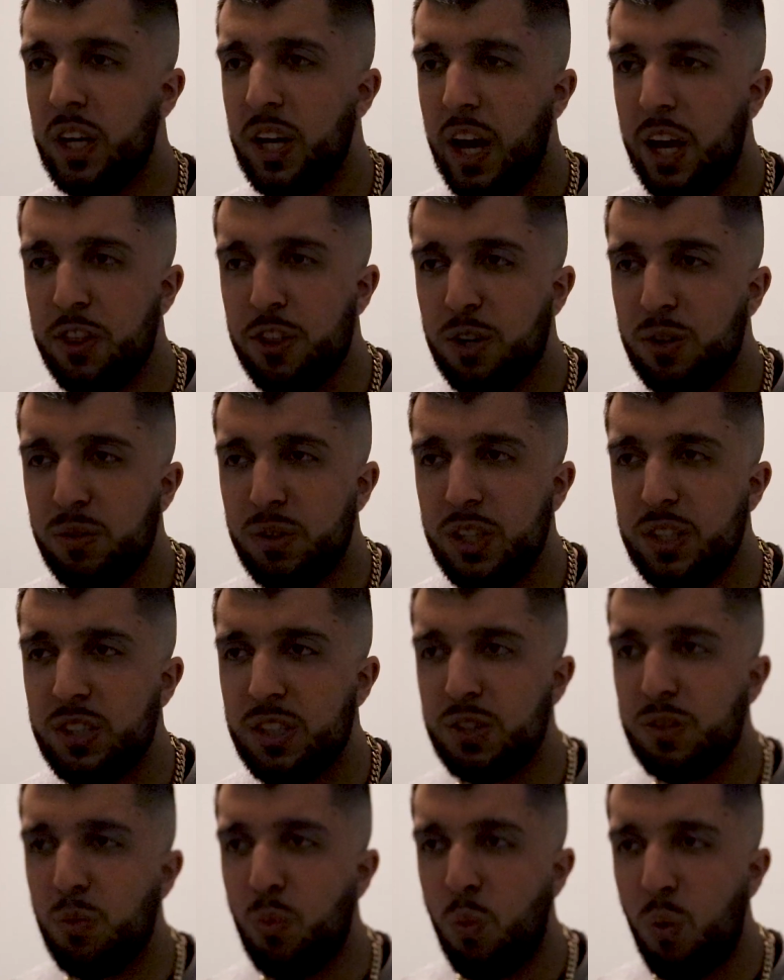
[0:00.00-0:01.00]
And the
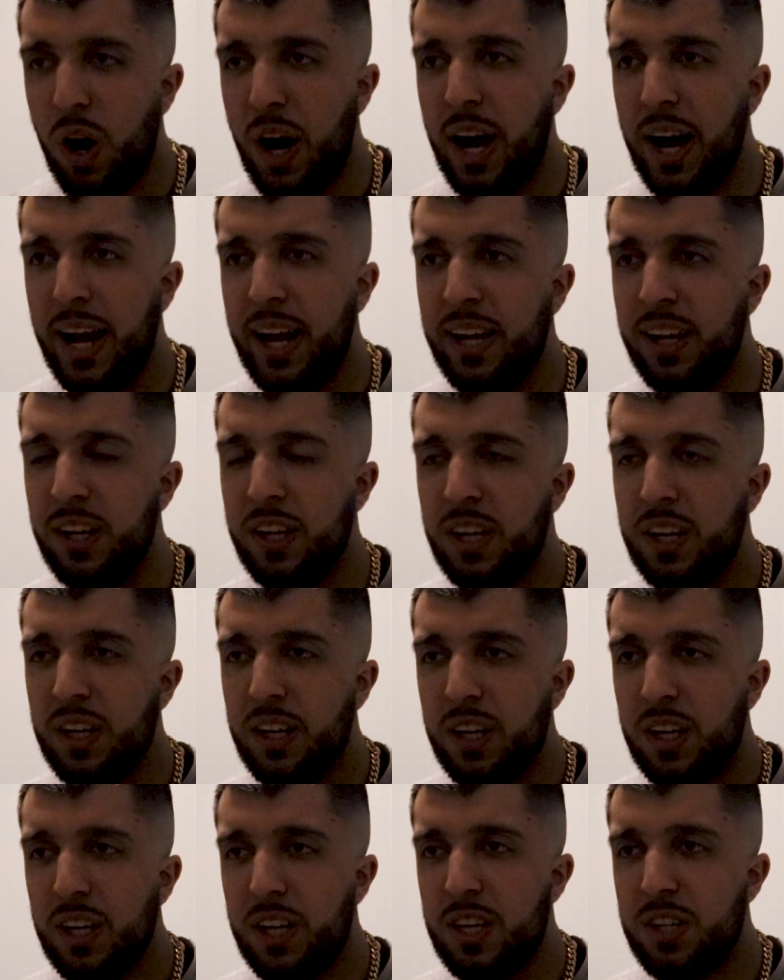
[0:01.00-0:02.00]
reason why
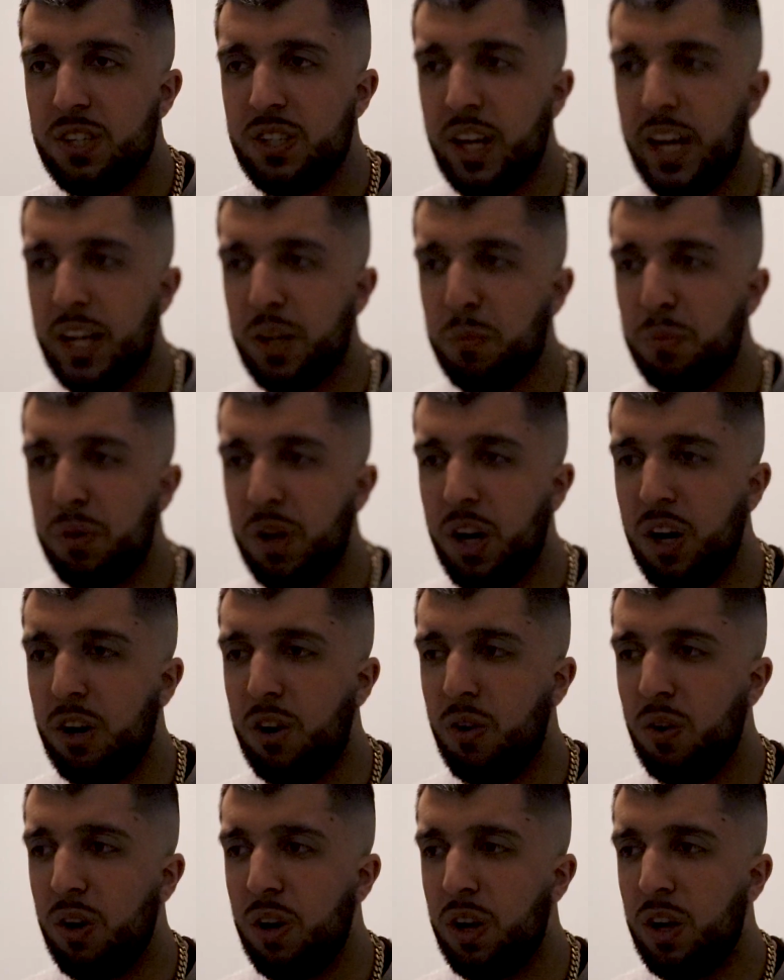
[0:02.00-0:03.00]
is like,
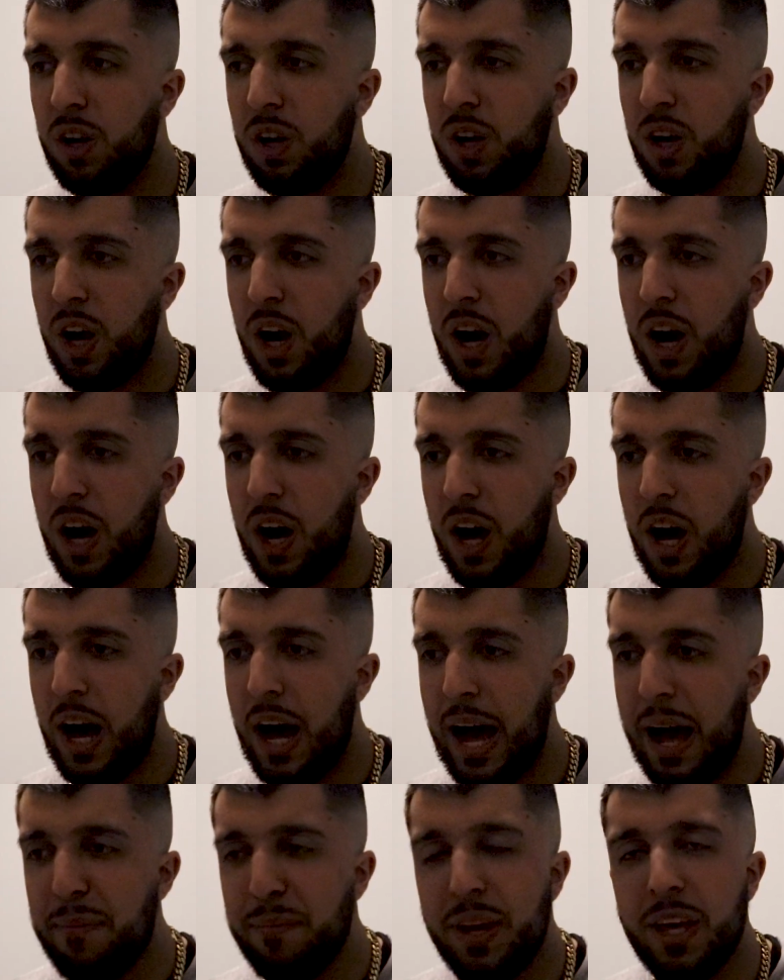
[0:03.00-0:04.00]
bro,
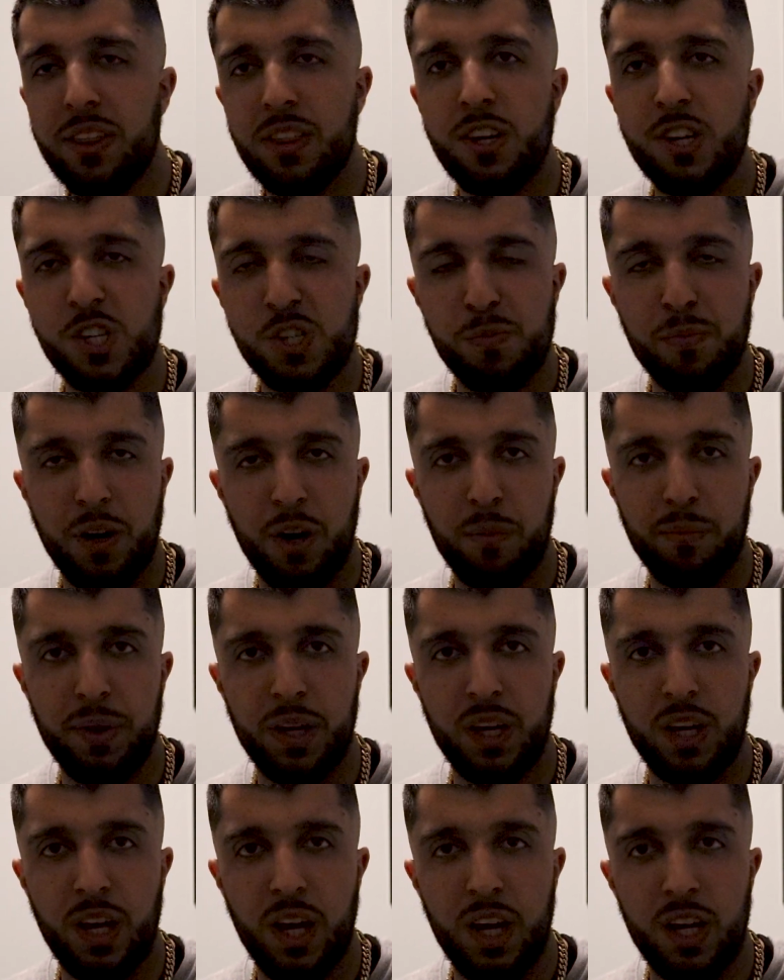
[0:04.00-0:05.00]
I'm in this
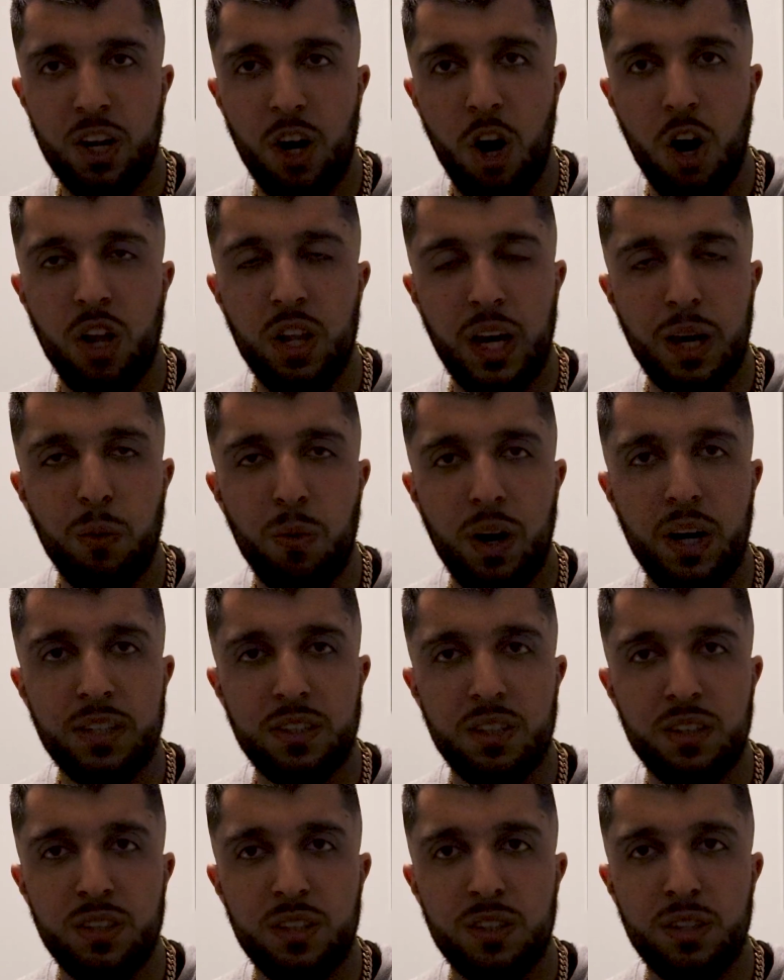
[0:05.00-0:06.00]
moment and all I want
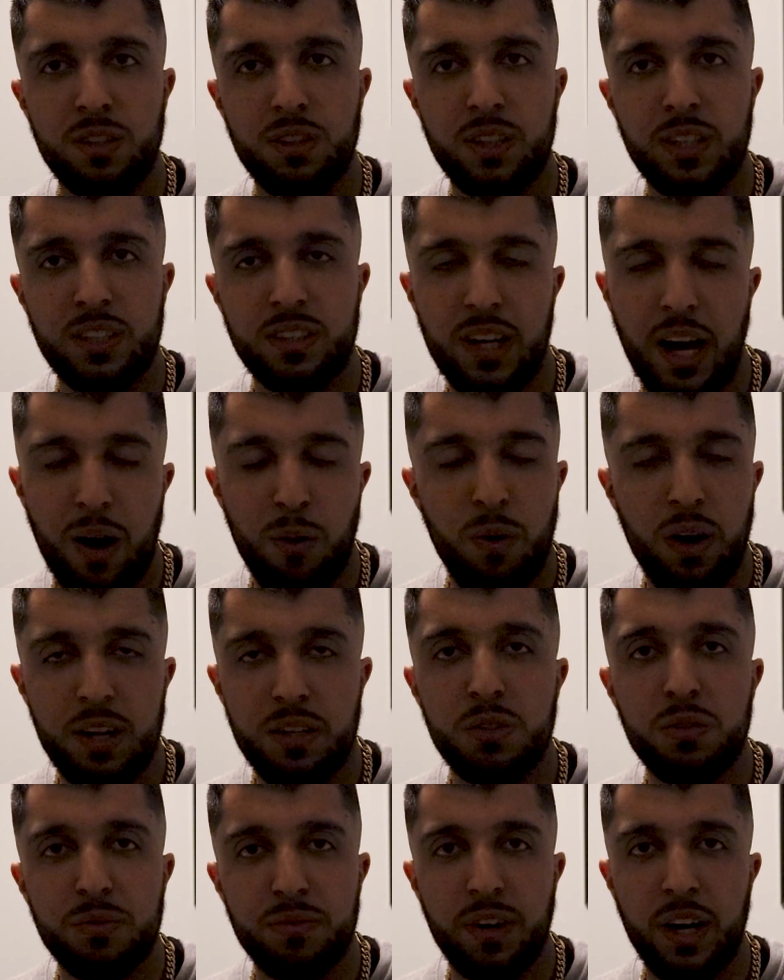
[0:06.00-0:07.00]
to do is I
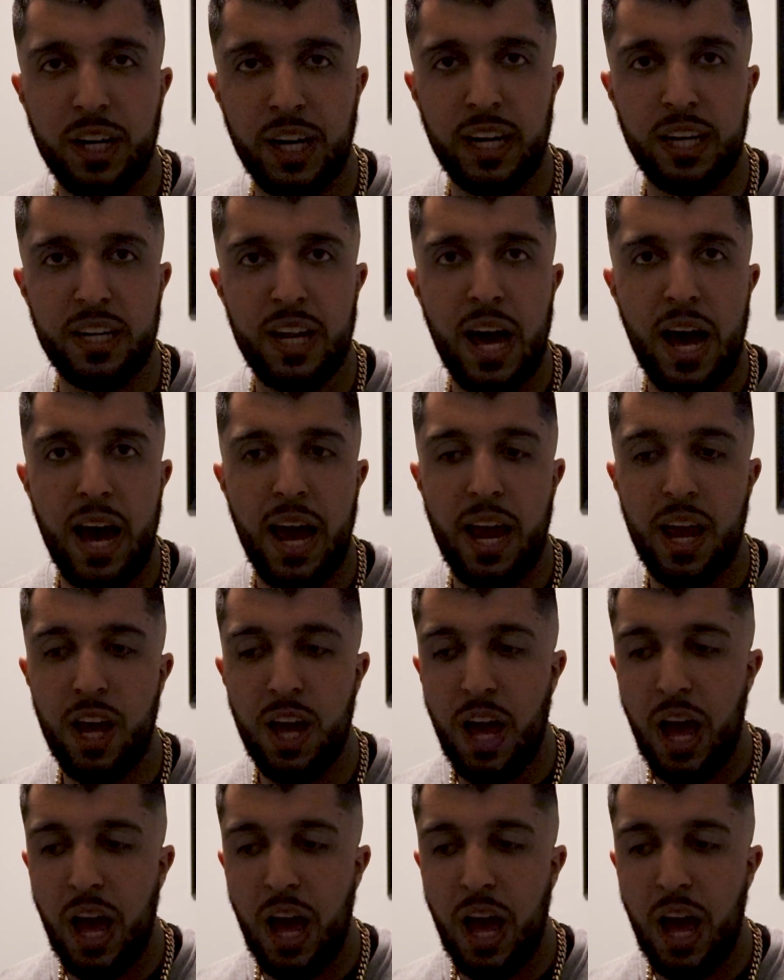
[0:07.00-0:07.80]
want to fucking die.